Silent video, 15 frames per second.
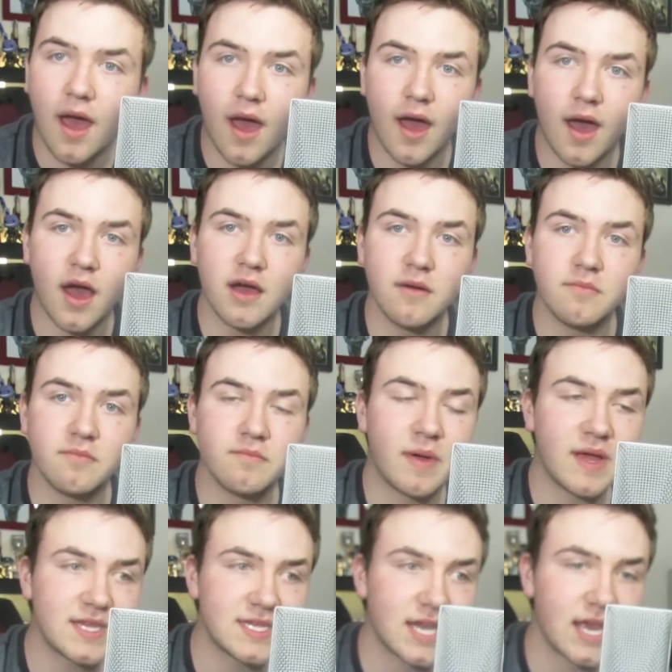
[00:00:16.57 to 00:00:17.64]

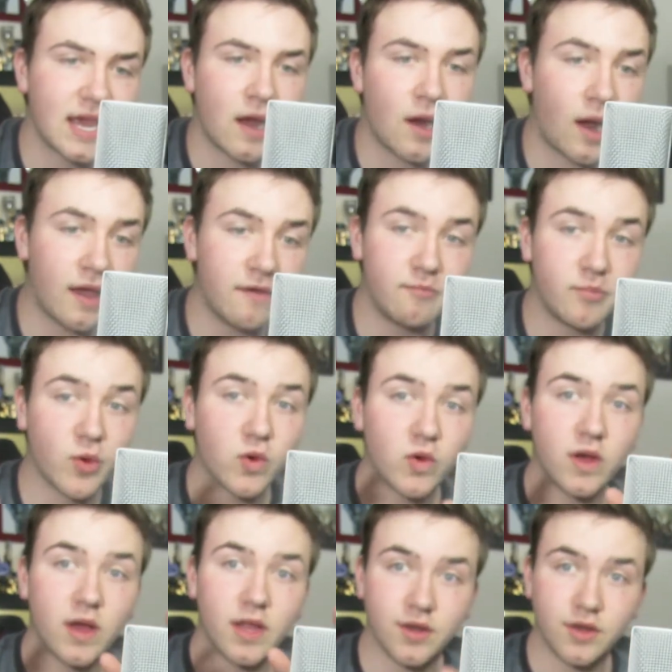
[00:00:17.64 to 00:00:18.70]
Basically, I
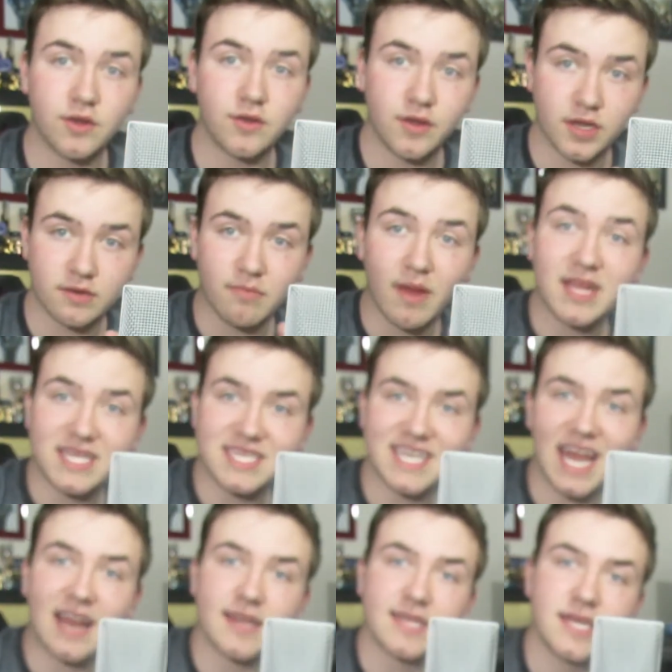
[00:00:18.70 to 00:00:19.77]
bought a mic
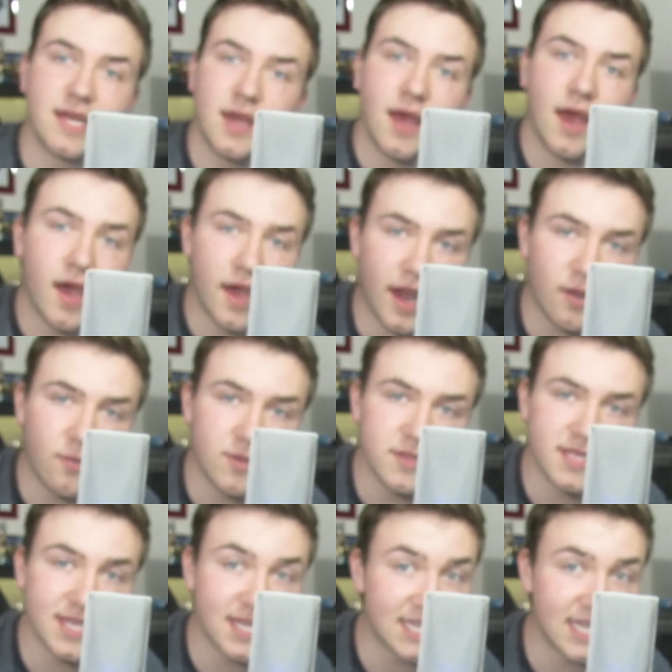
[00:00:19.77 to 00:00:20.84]
stand, and I
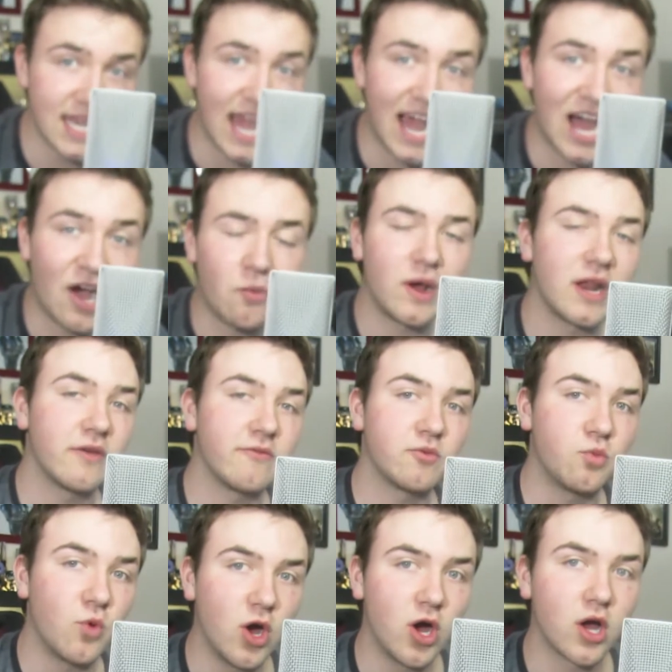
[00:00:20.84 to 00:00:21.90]
wanted to see how well it
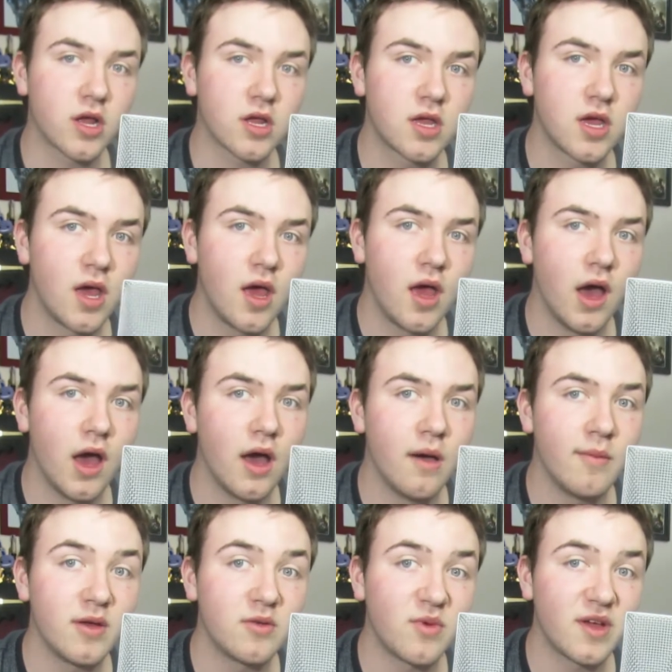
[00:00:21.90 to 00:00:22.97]
would work,
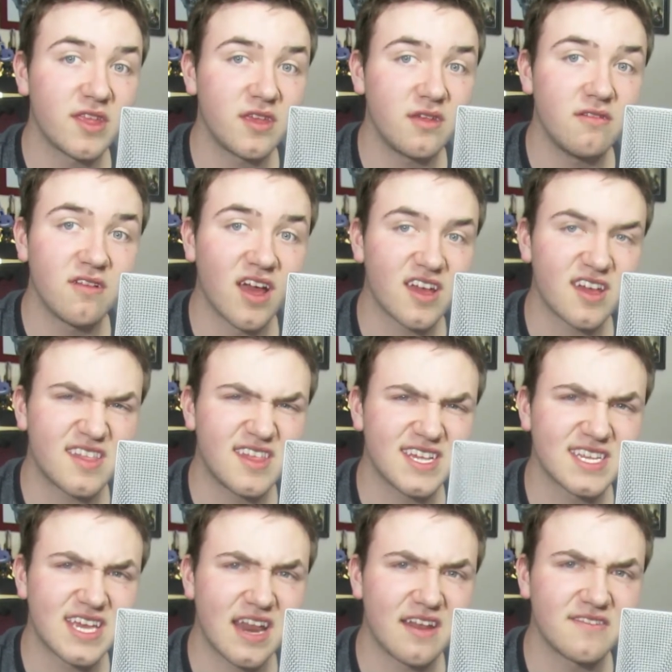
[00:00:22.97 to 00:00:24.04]
and whether you like
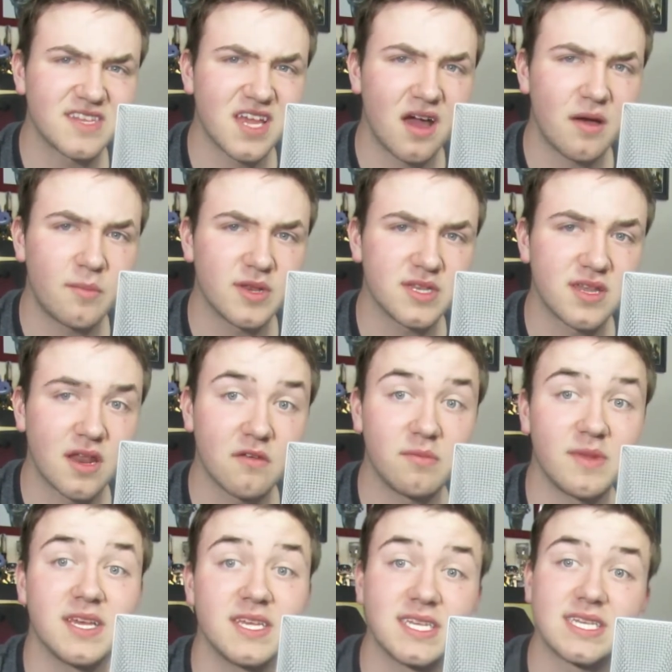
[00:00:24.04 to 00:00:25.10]
this kind of setup instead of
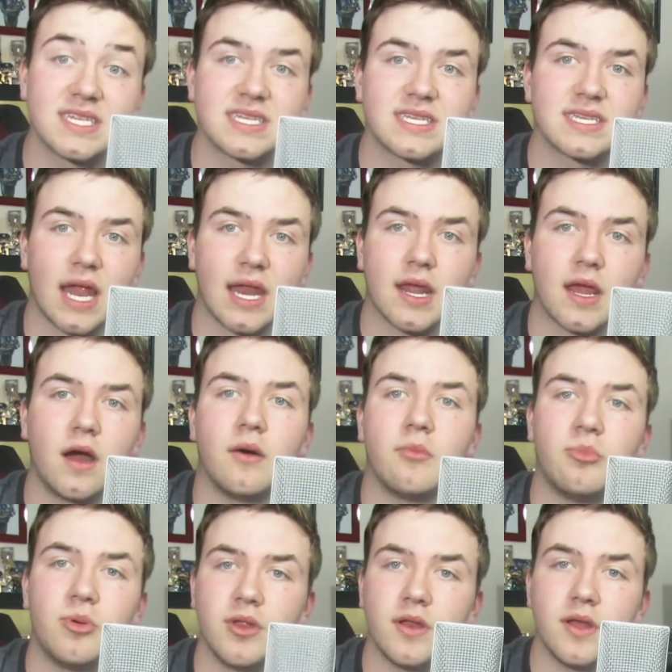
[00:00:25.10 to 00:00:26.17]
me standing
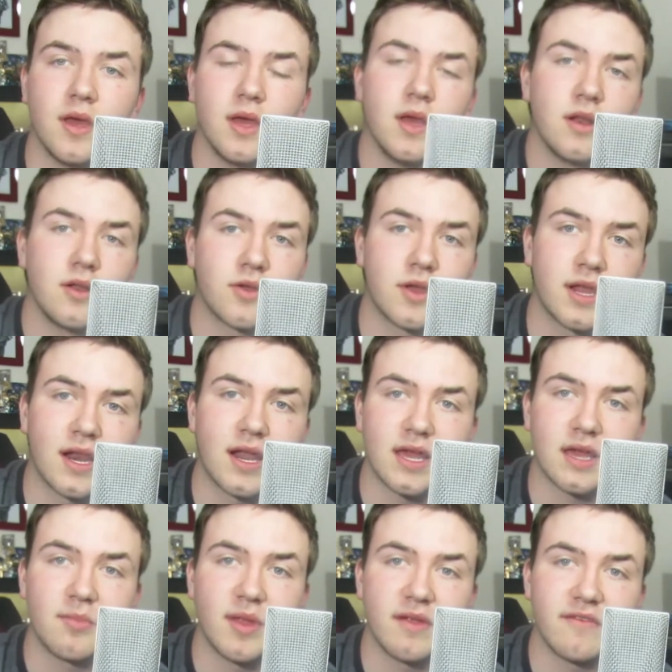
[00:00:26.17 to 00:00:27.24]
up and looking
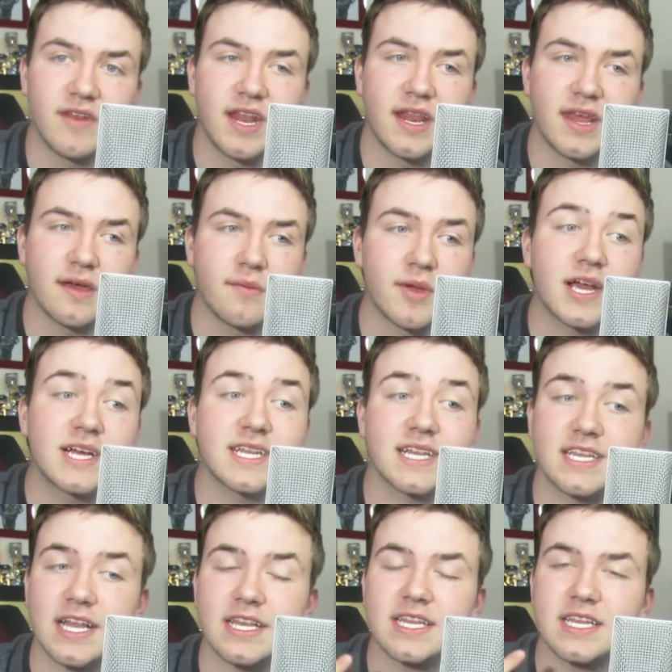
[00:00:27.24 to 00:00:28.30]
like a bit of an idiot, because I
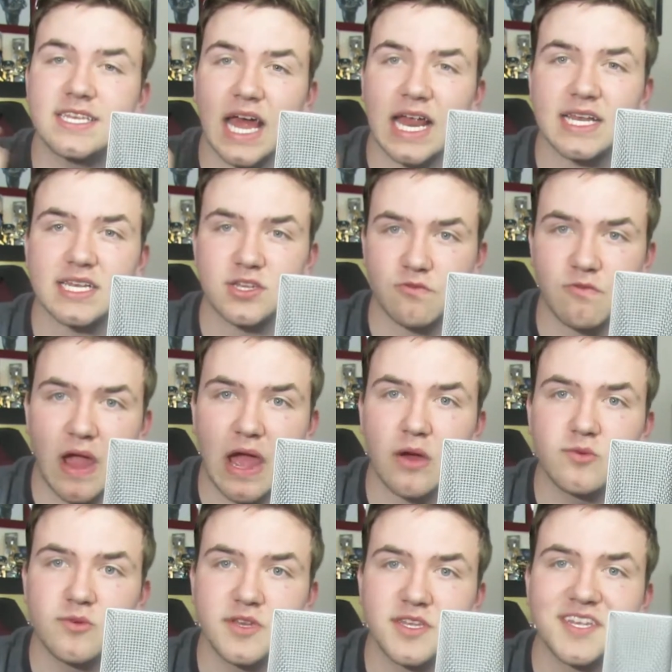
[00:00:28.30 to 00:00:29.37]
tend to dance
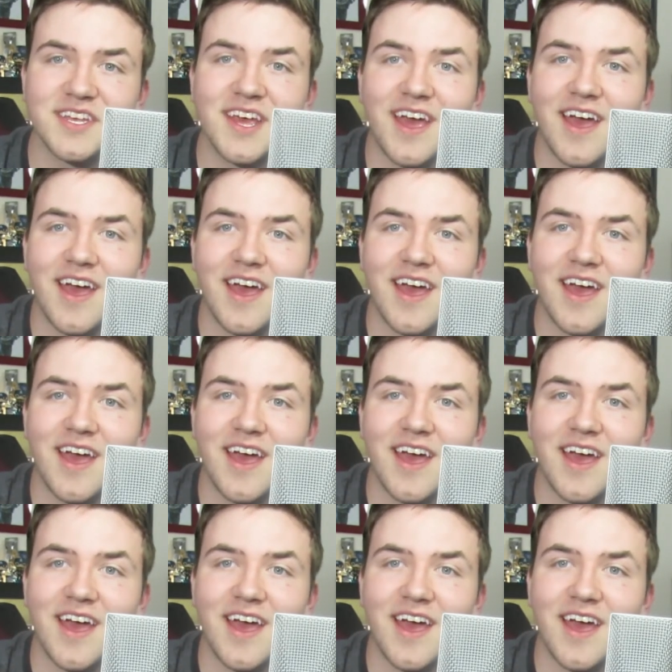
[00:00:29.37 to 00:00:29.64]
around.